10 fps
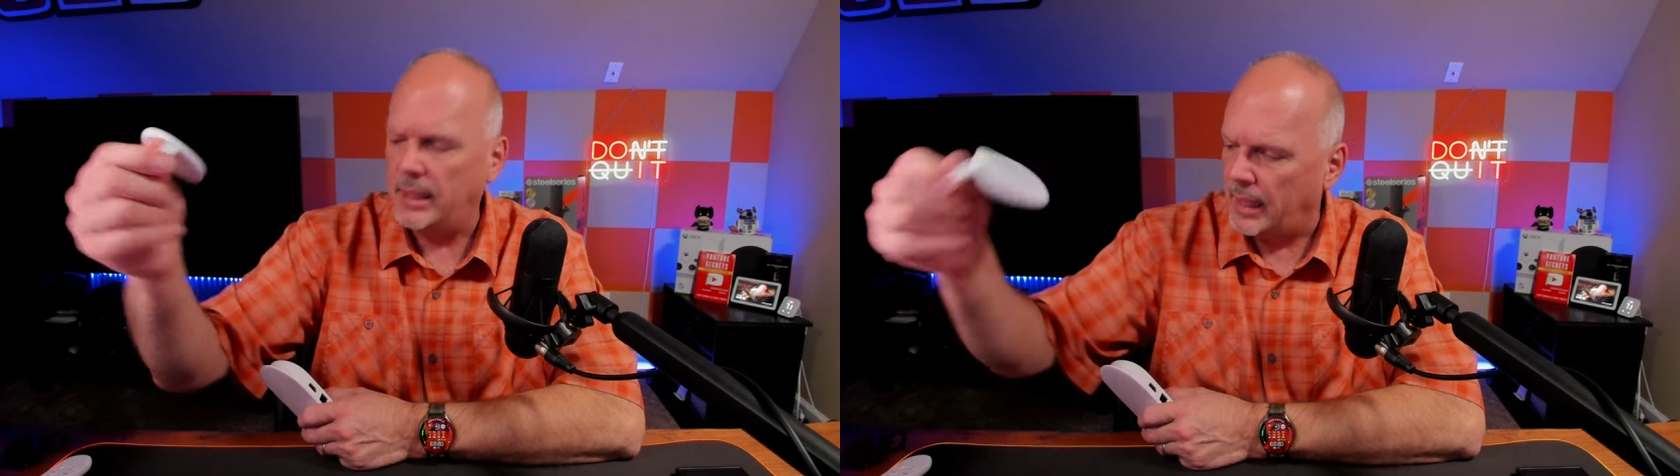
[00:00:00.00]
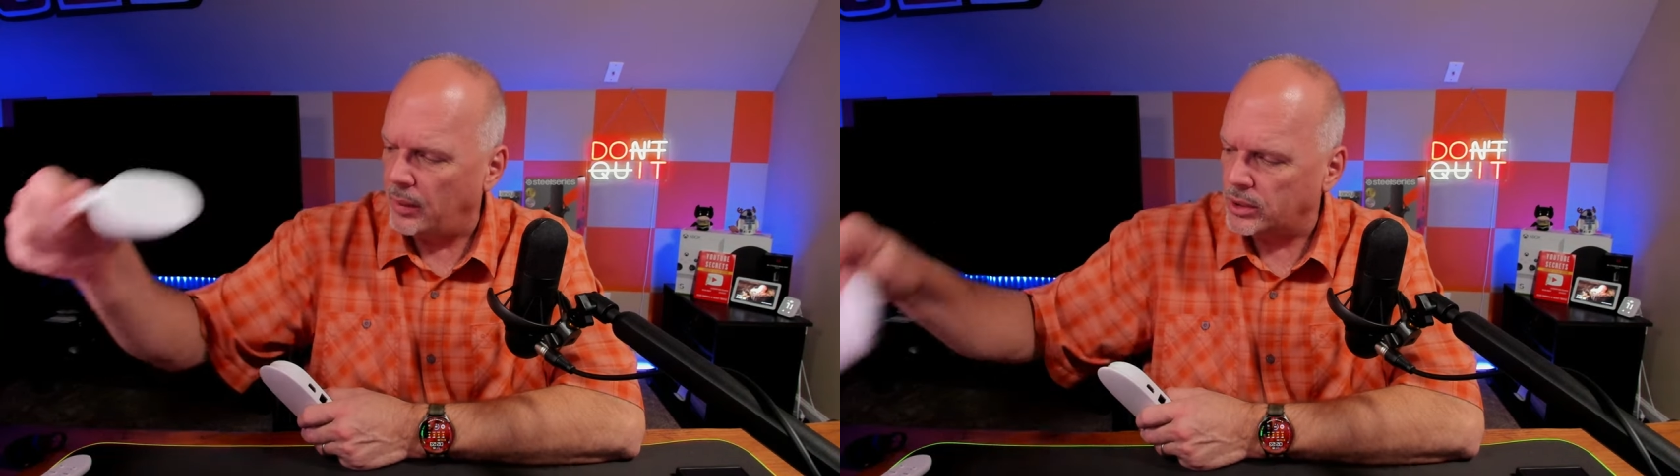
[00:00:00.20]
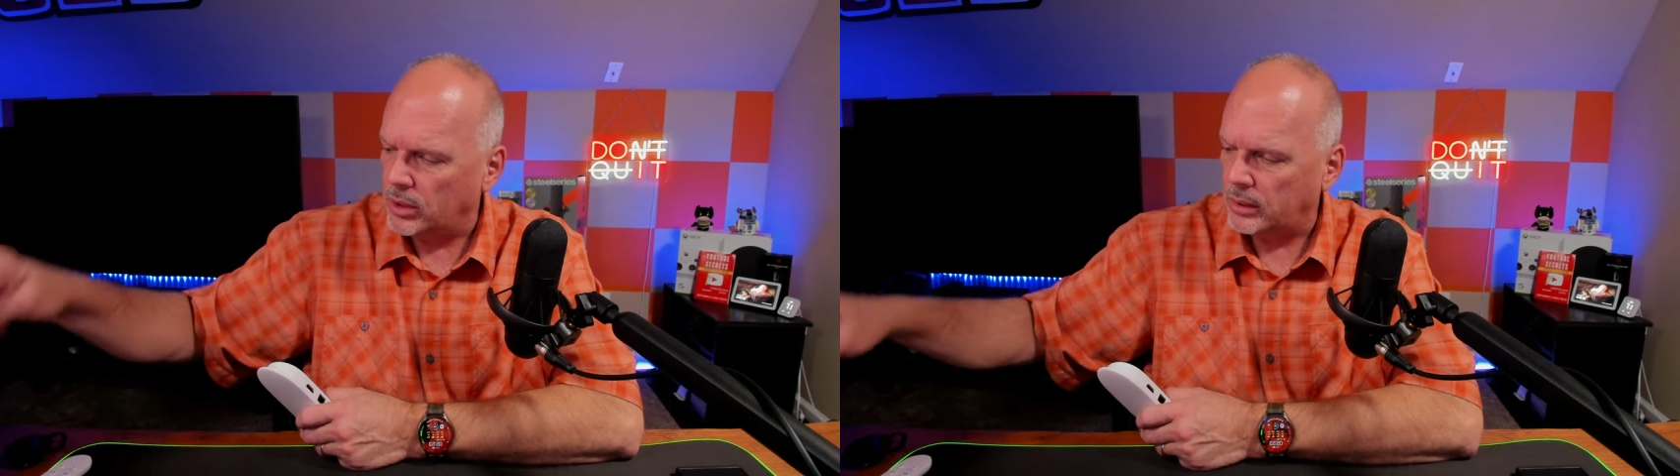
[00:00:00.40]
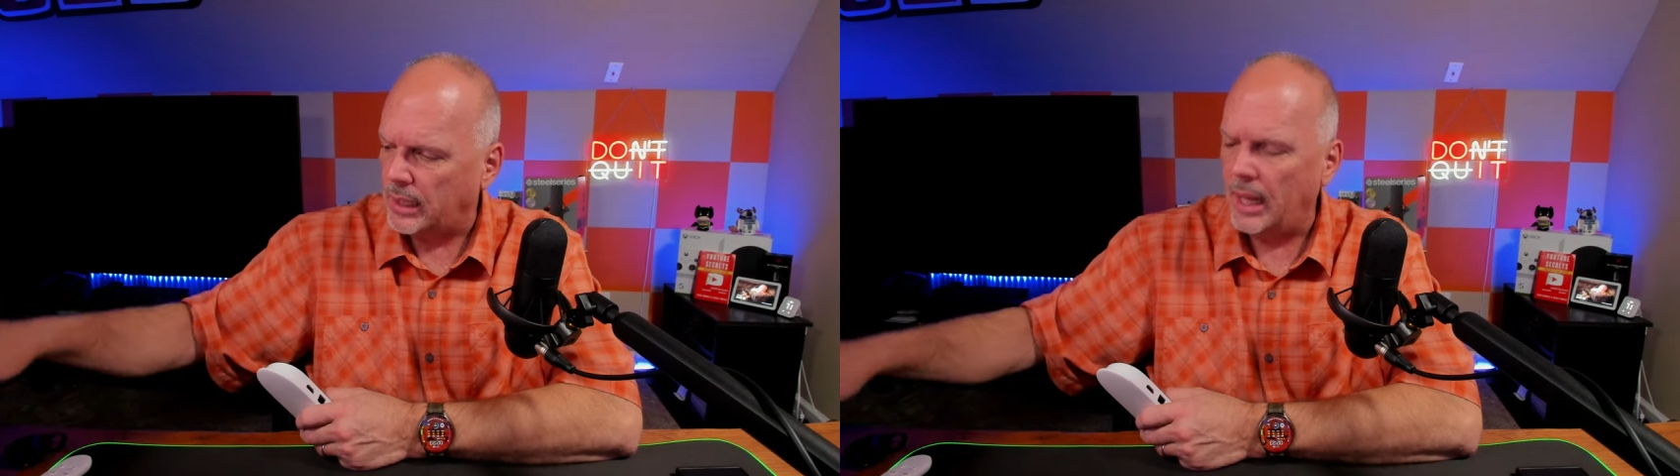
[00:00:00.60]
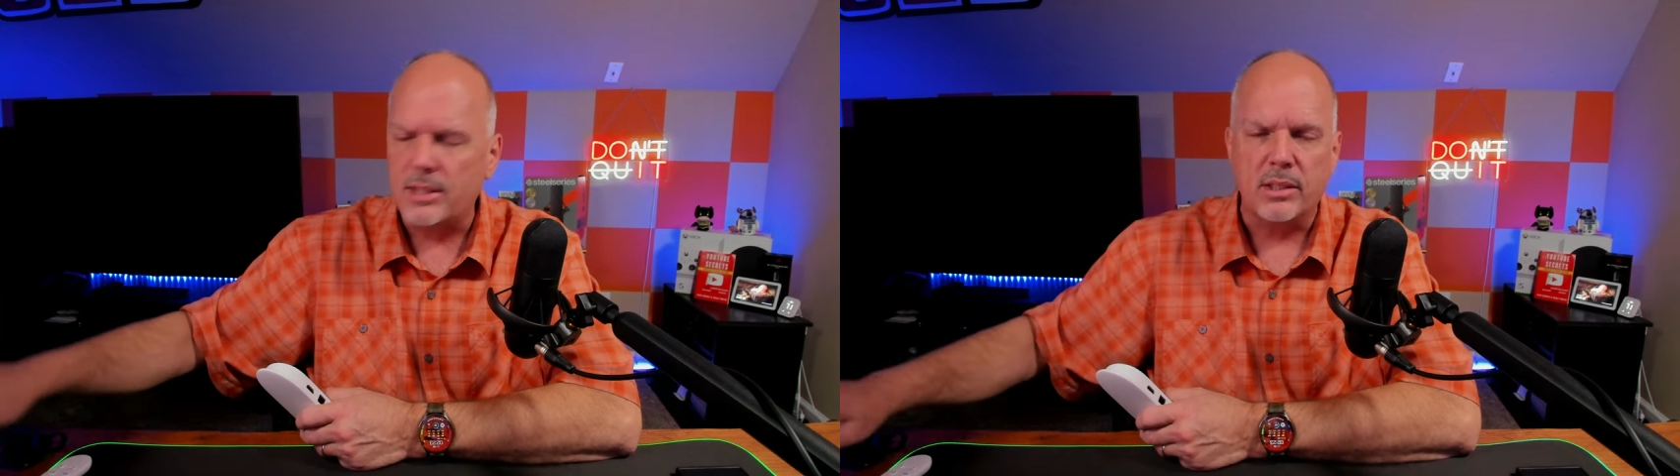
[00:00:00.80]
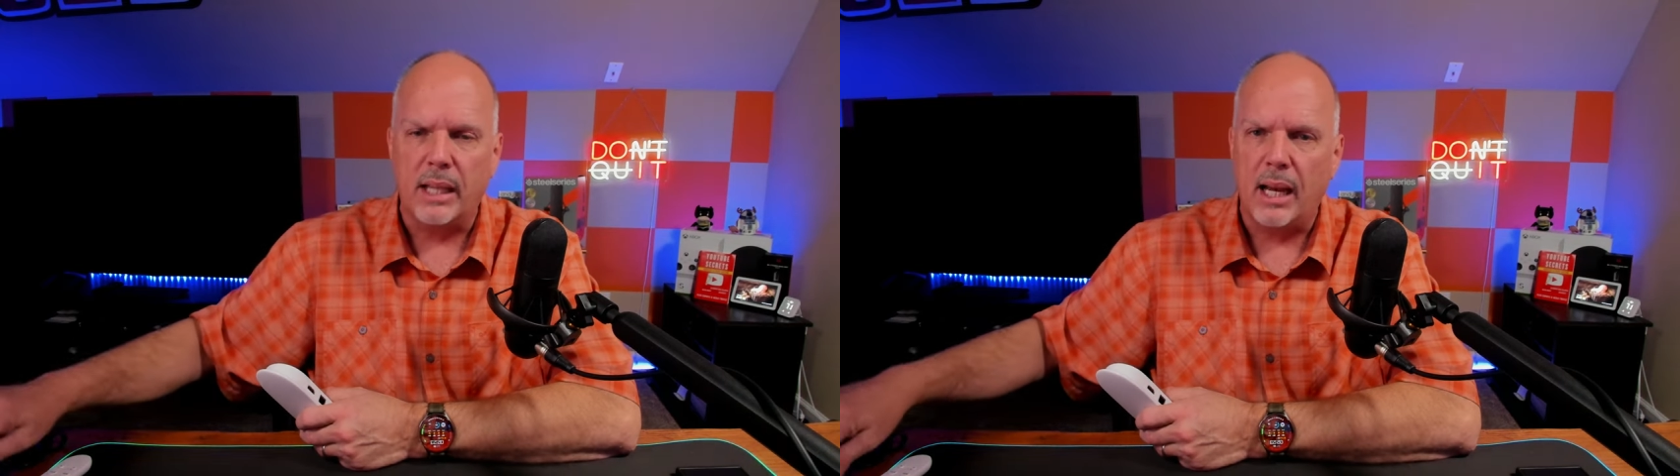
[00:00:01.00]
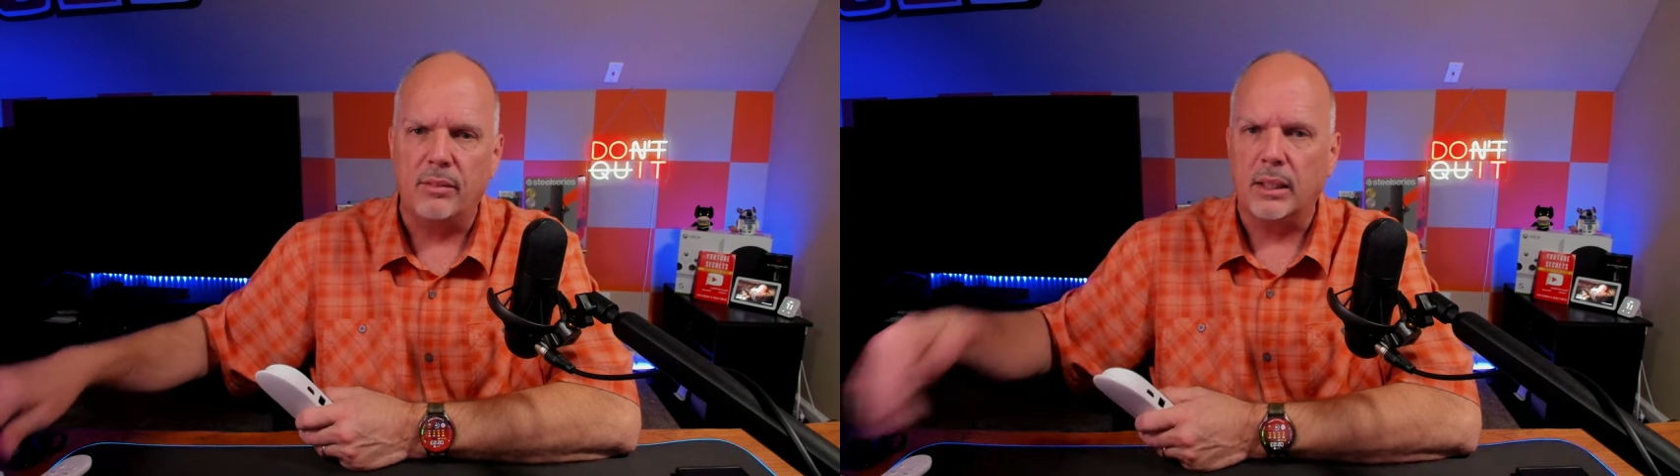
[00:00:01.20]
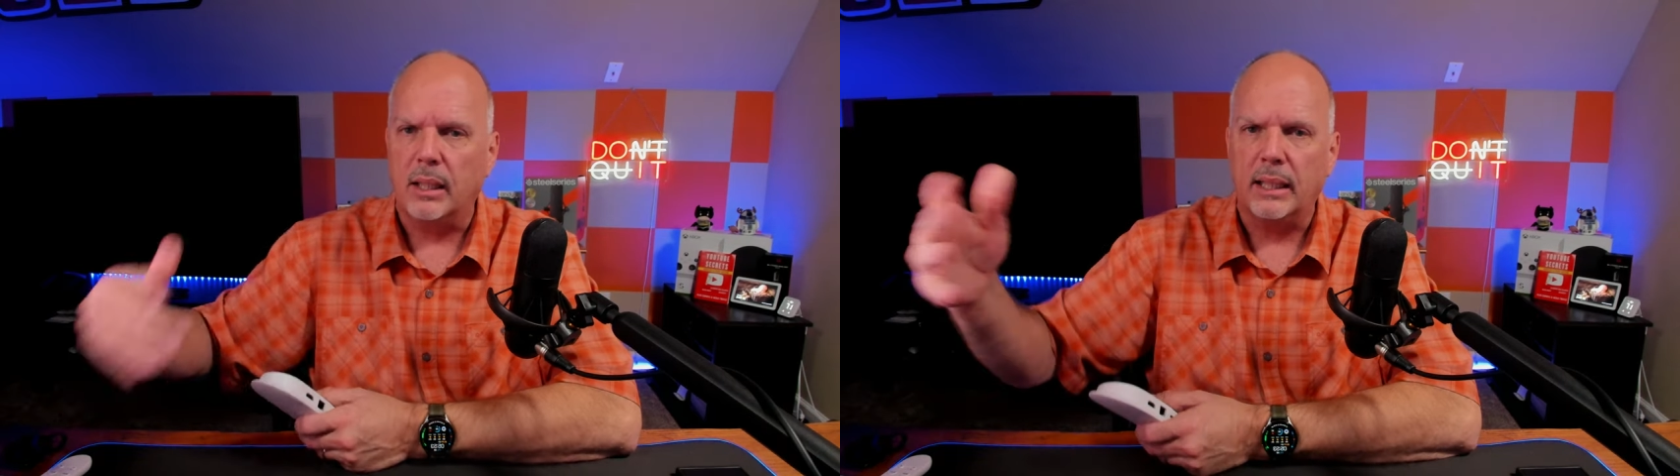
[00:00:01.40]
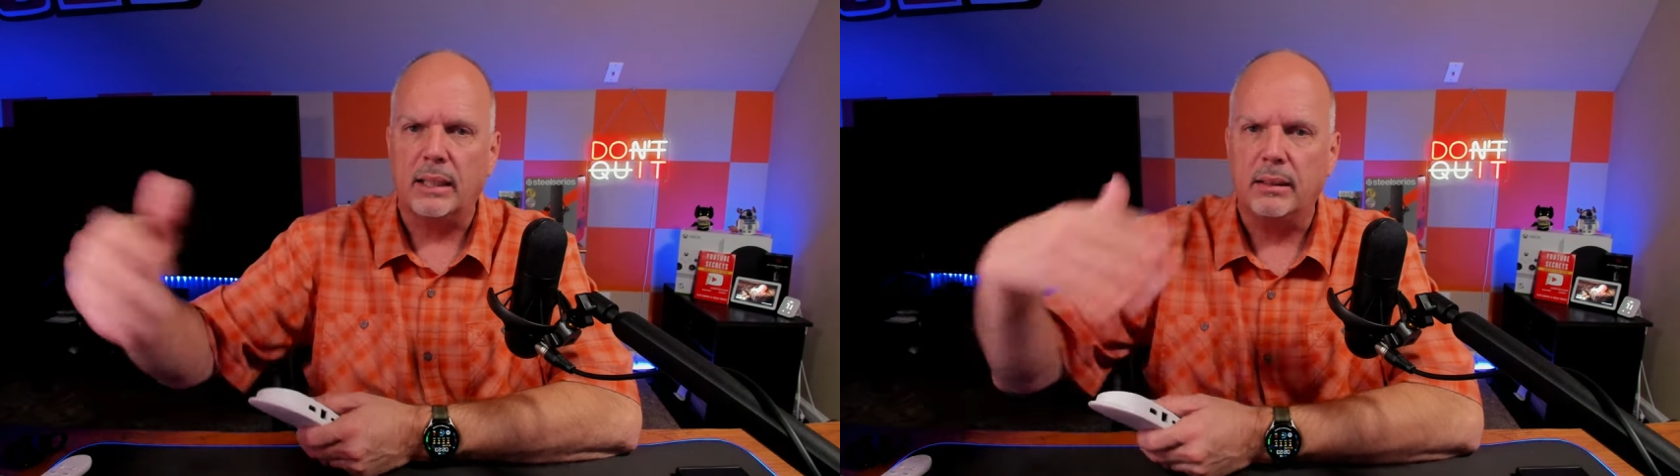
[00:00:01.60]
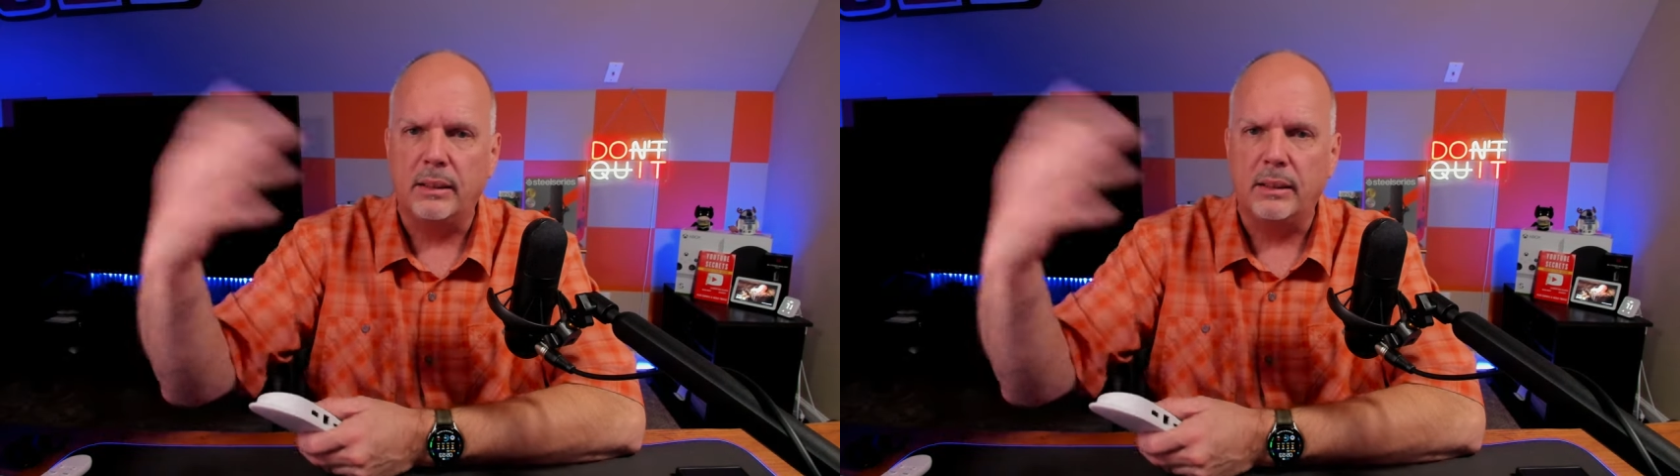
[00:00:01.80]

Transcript: and I was constantly having to like